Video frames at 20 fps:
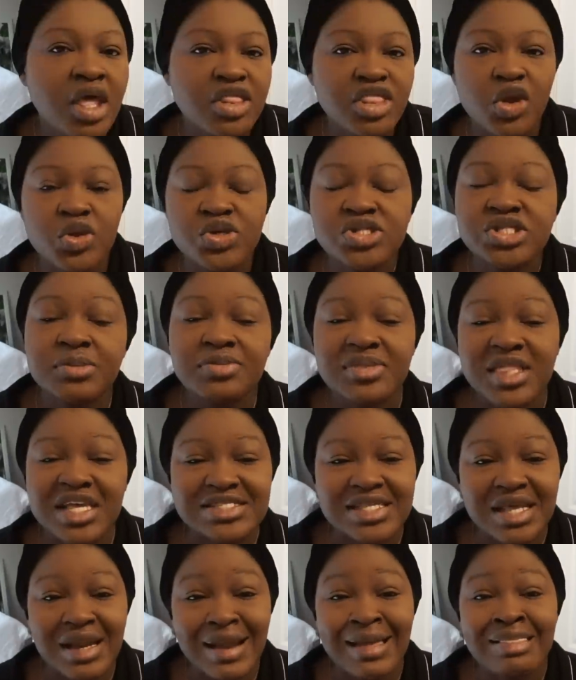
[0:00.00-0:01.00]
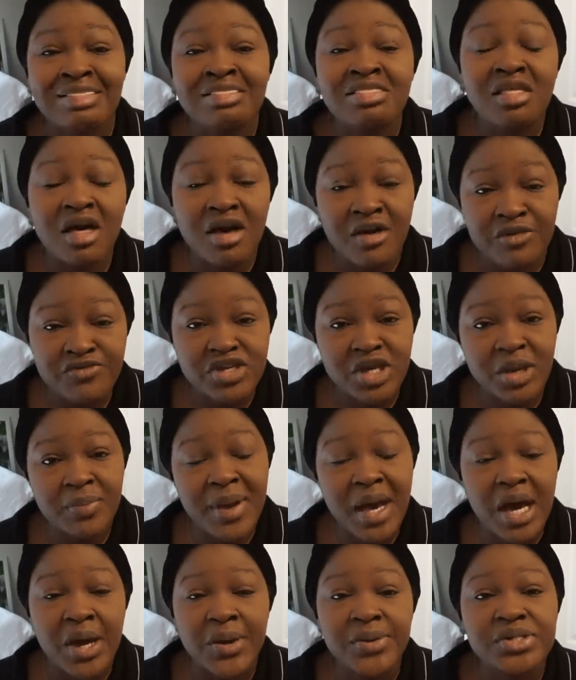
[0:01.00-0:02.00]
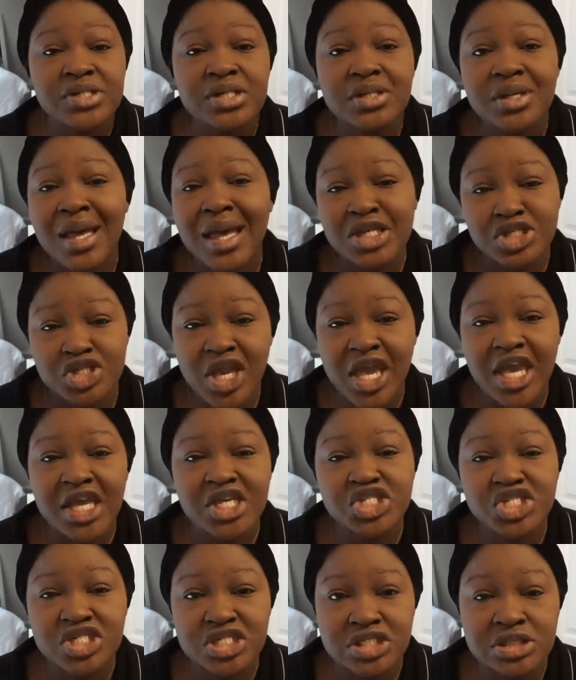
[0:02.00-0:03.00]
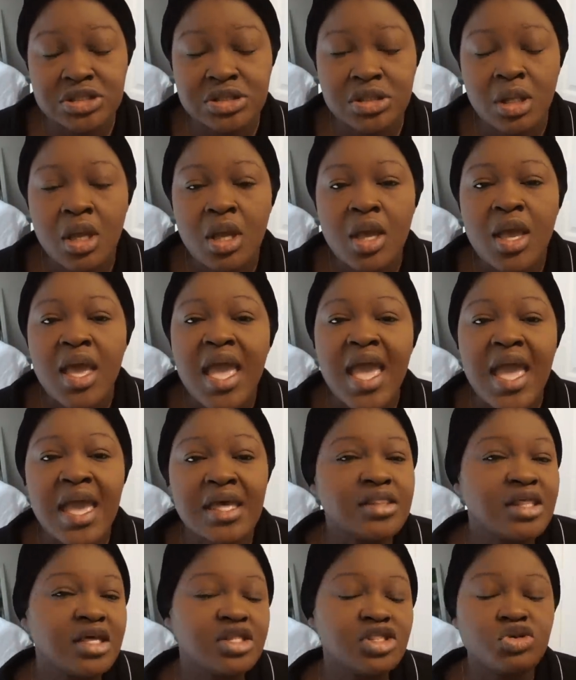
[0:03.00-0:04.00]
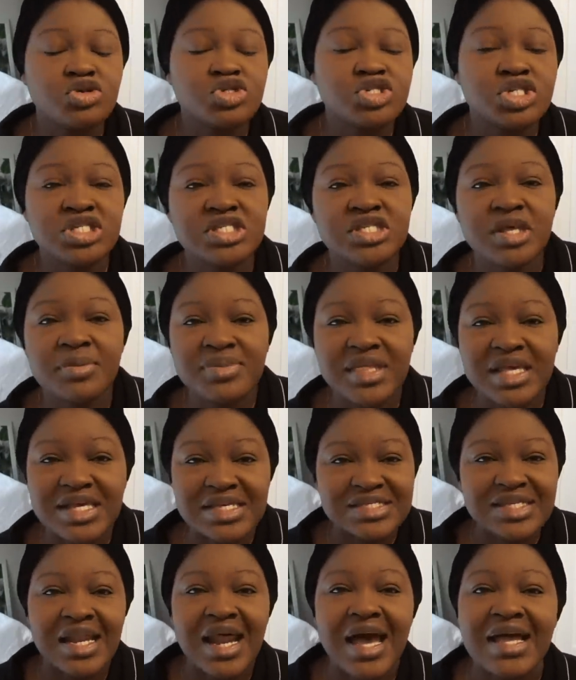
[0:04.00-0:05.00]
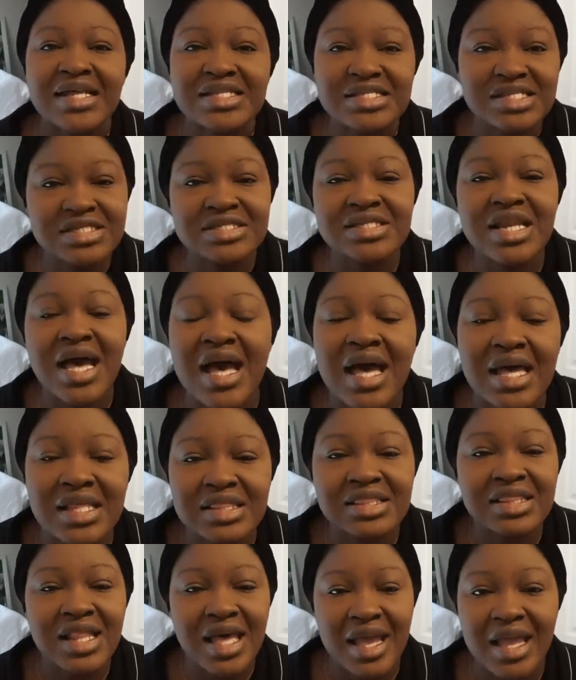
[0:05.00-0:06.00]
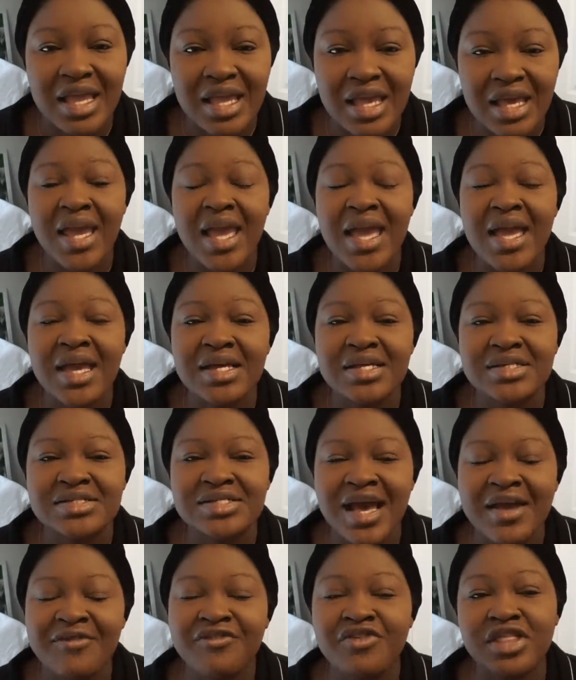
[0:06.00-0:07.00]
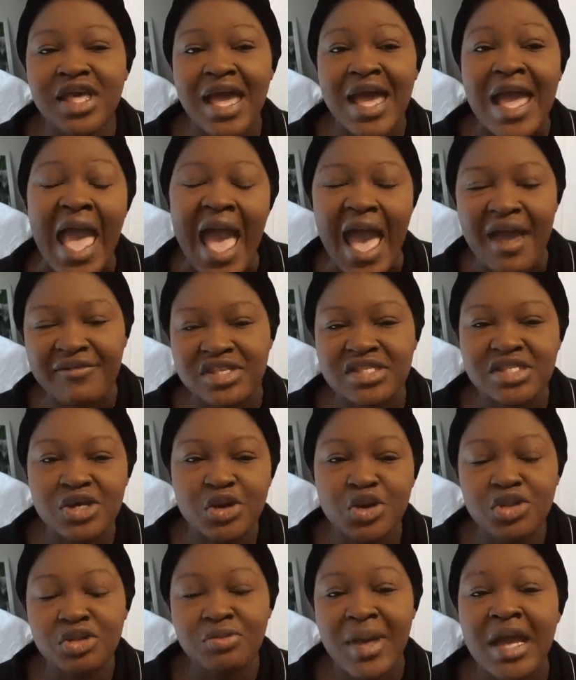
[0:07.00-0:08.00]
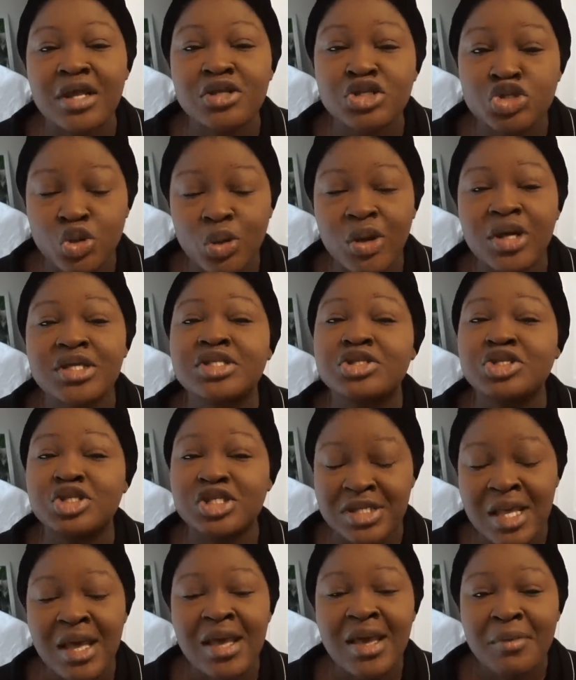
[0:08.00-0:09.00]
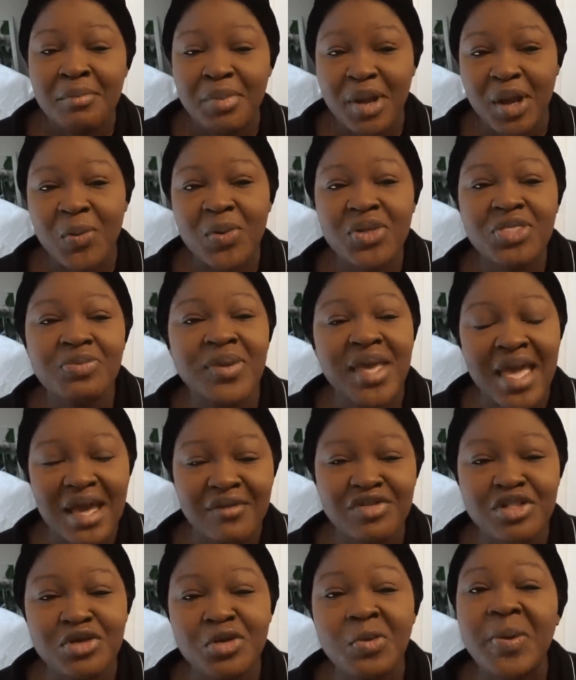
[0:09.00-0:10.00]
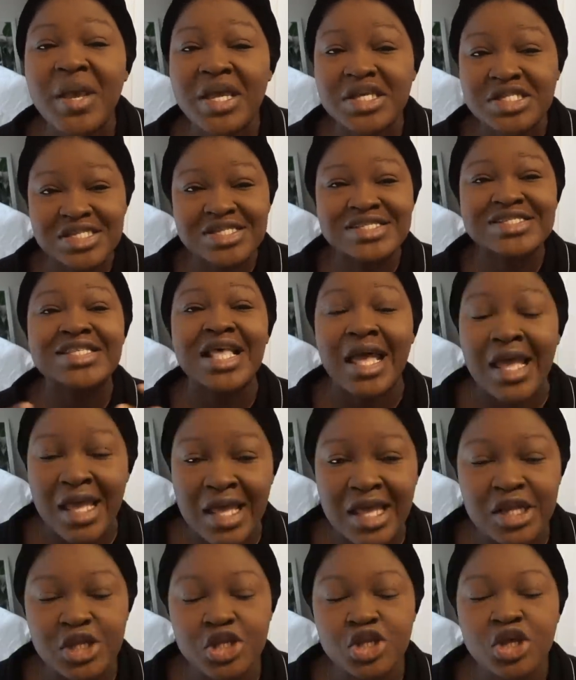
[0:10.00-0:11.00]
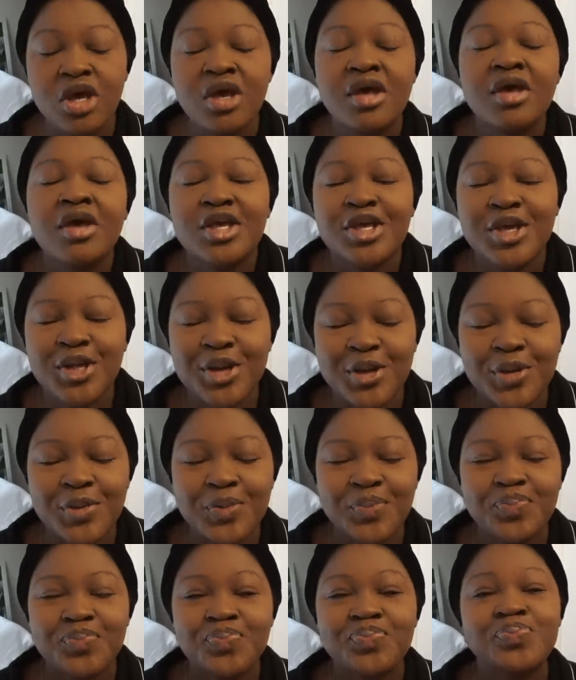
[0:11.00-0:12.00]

There were some things that I loved about education, and then there's just some things that I did not like. And I feel like I have to tell you the backstory, so just bear with me, have a little patience, and, you know,